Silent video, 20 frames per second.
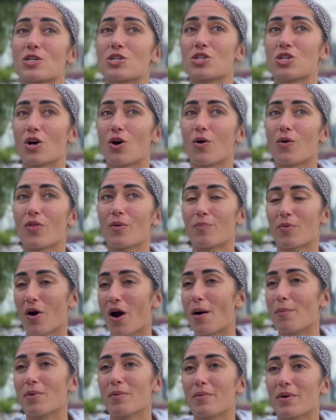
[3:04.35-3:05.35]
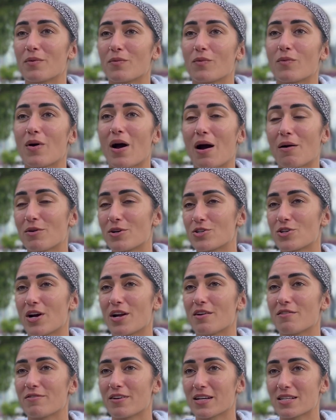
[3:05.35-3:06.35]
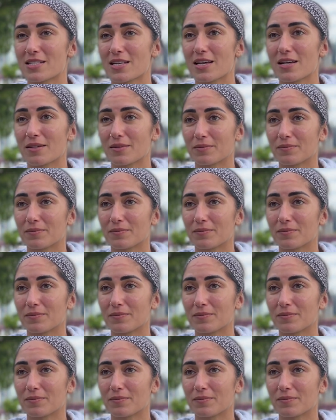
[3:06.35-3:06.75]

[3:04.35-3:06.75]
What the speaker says: show the problem and how we're trying to fix it.